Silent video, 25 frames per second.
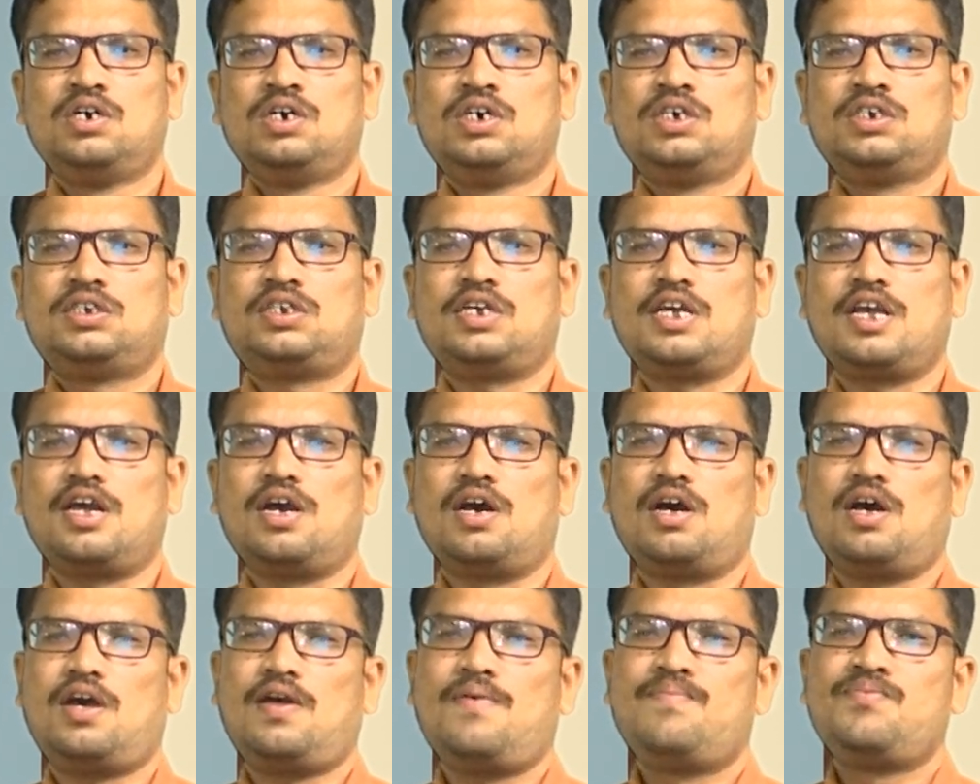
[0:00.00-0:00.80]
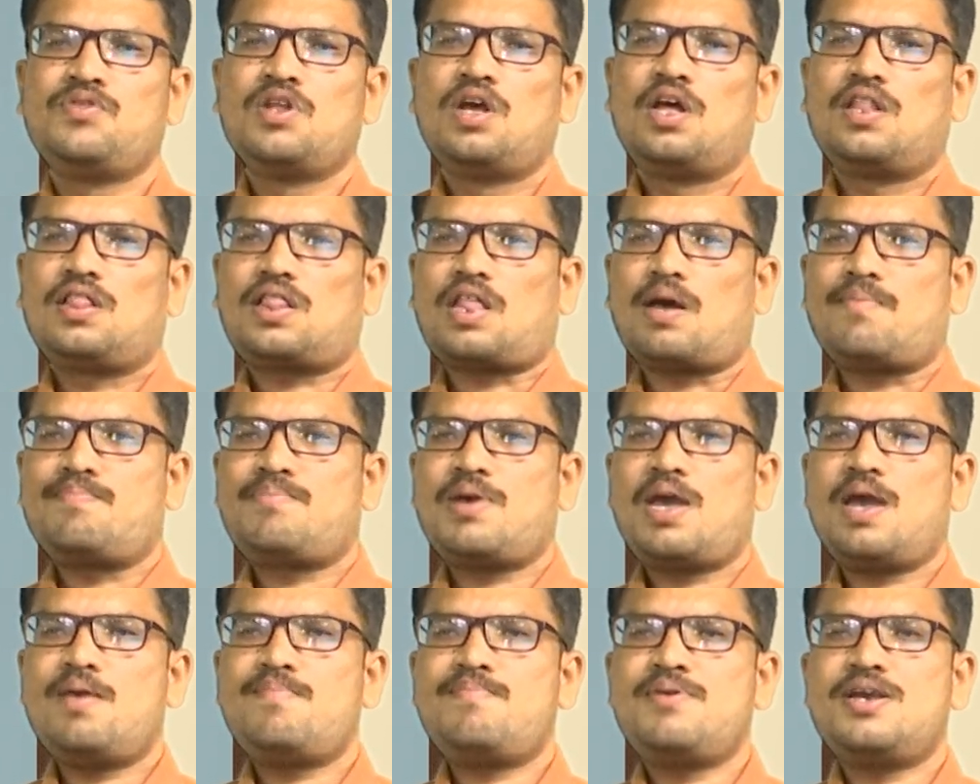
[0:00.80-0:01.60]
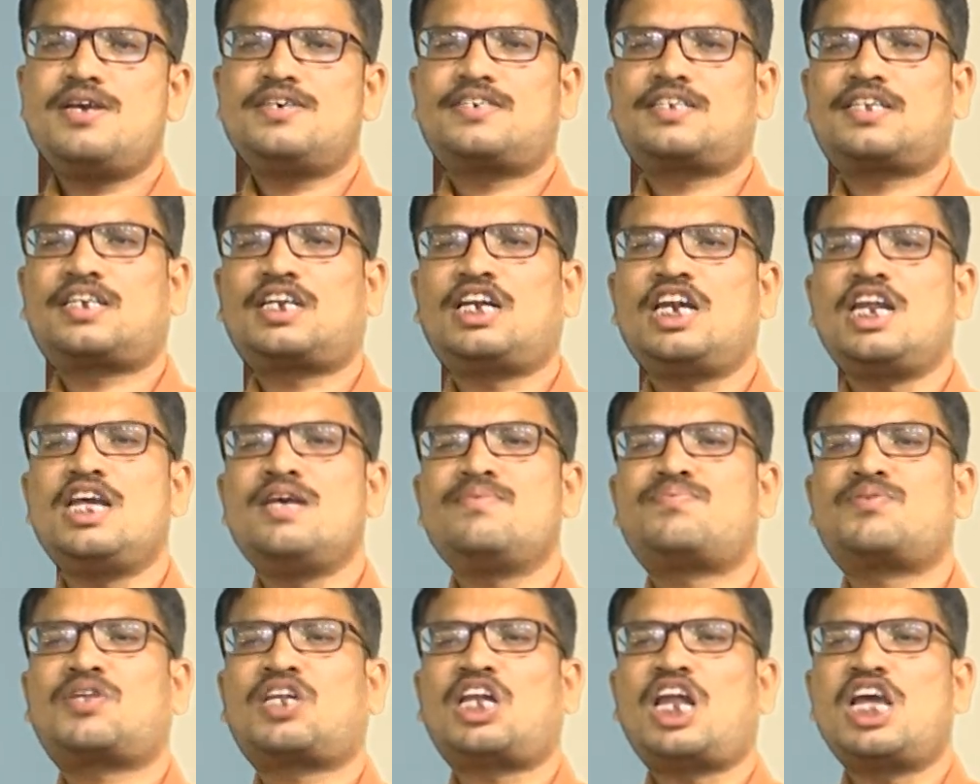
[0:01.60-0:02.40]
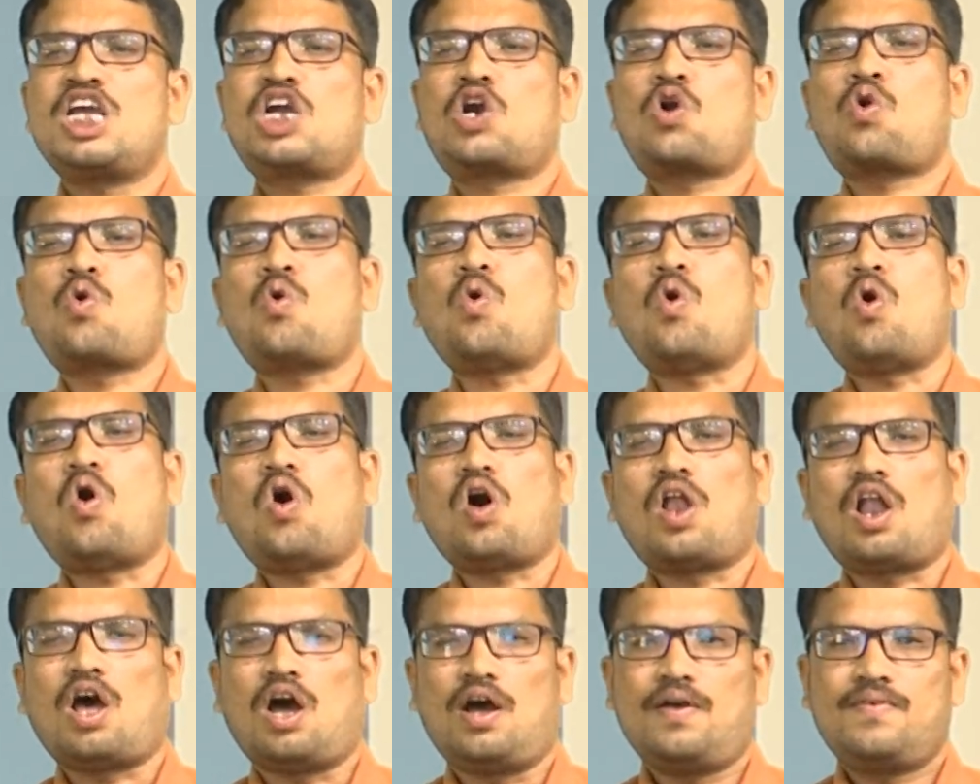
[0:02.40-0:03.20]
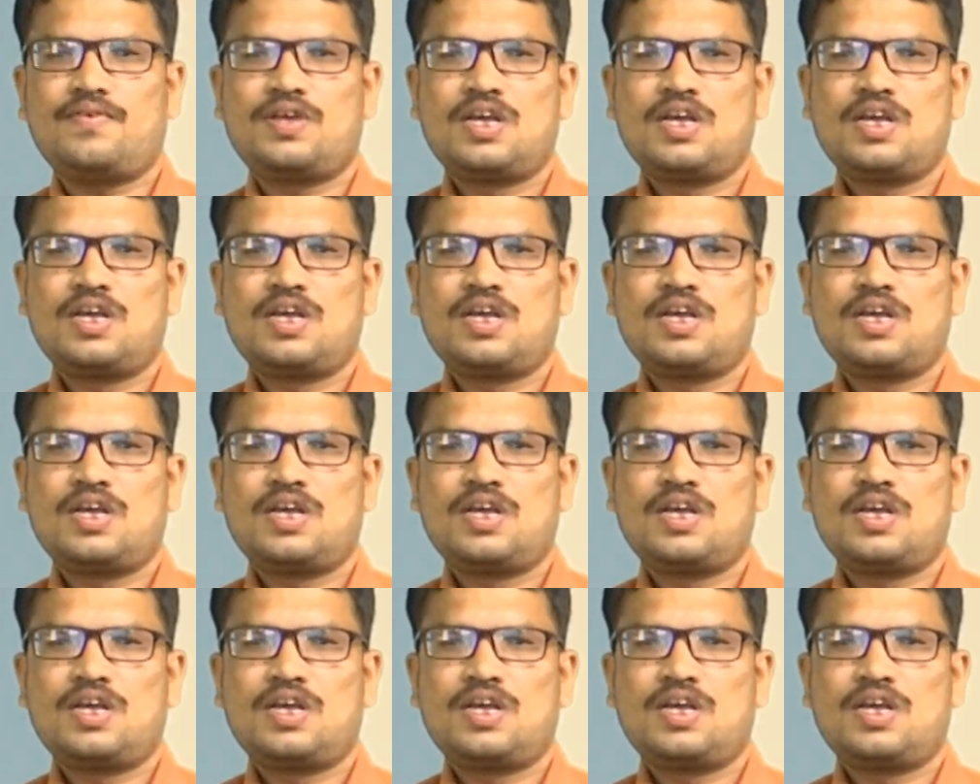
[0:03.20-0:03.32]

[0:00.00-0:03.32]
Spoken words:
See here, the baby sleeps like koala.